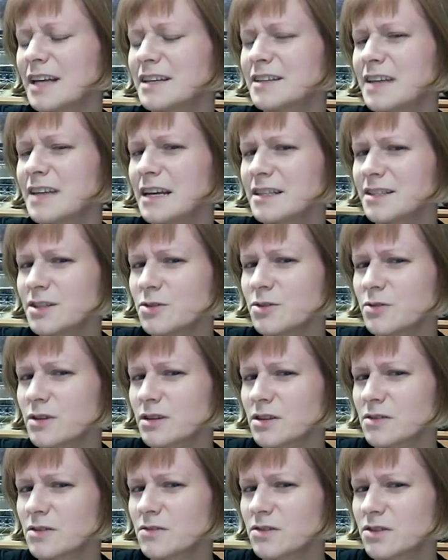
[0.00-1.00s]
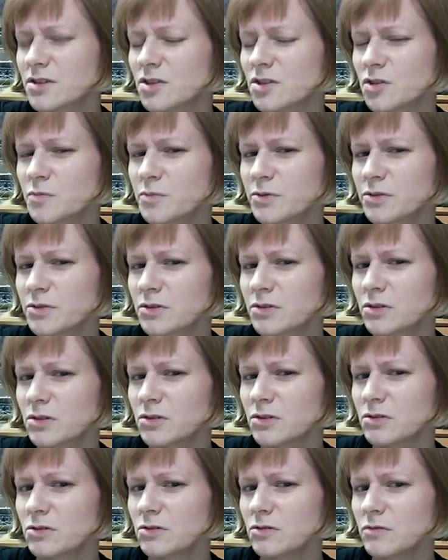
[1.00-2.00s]
guess you could use super
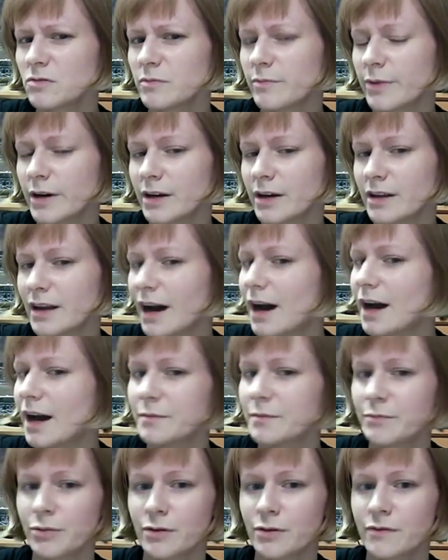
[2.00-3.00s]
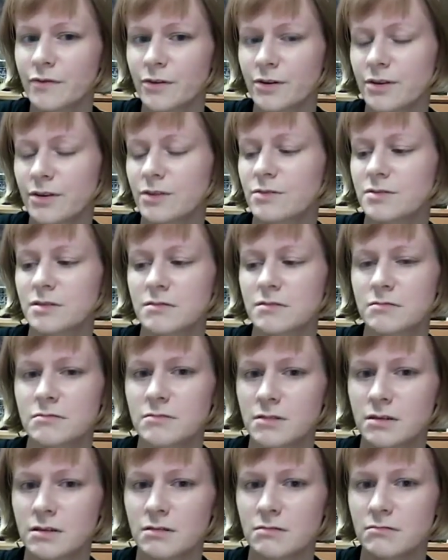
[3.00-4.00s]
glue, but I prefer to use
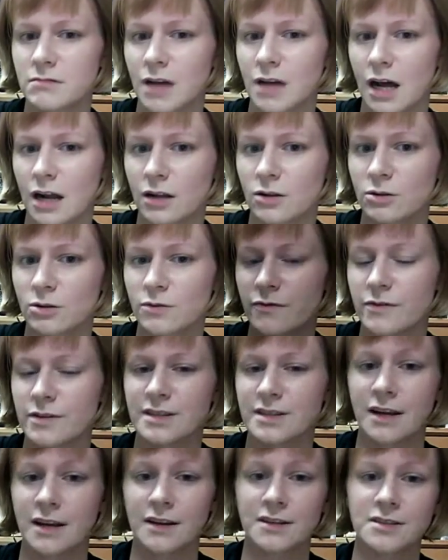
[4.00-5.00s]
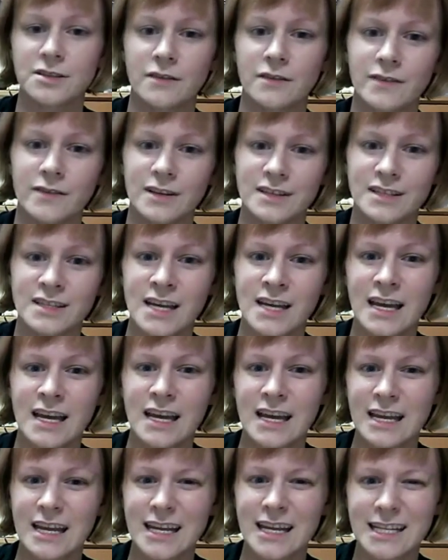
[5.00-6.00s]
hot glue for this kind of stuff because
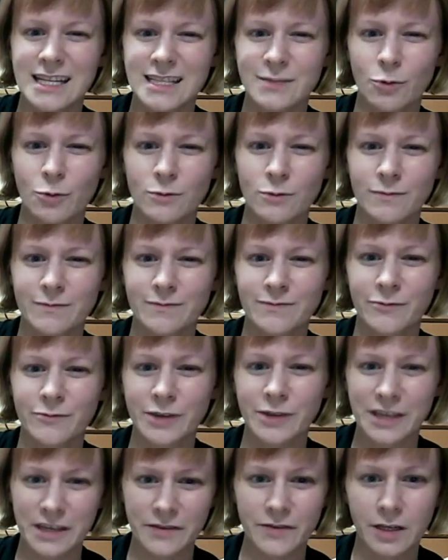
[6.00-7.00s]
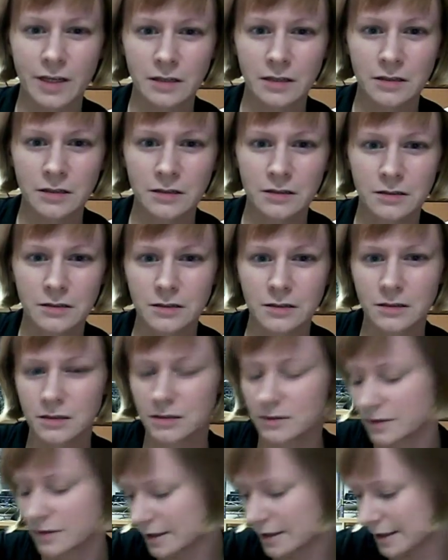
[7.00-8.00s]
it's more forgiving
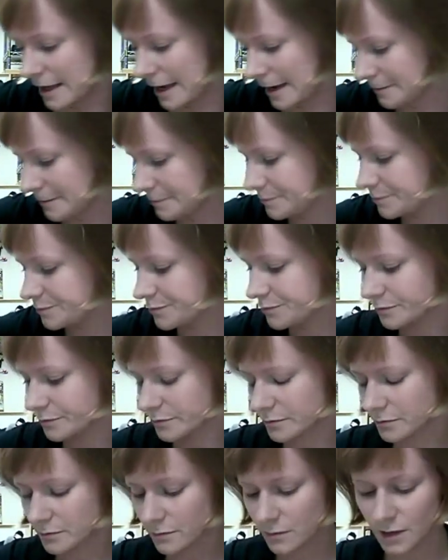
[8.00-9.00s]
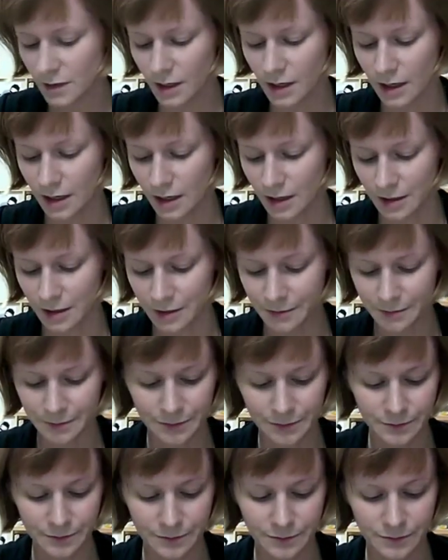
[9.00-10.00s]
than that. And
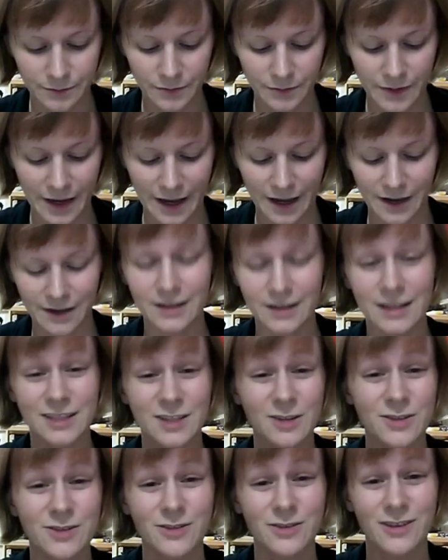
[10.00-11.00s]
it's also